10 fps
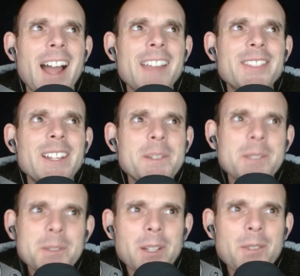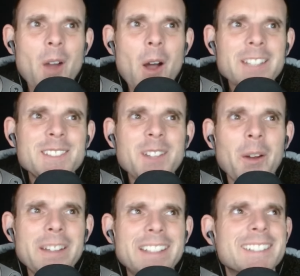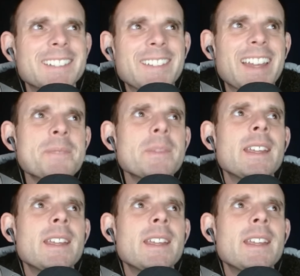I thought he was one of Holland's toadies. Okay.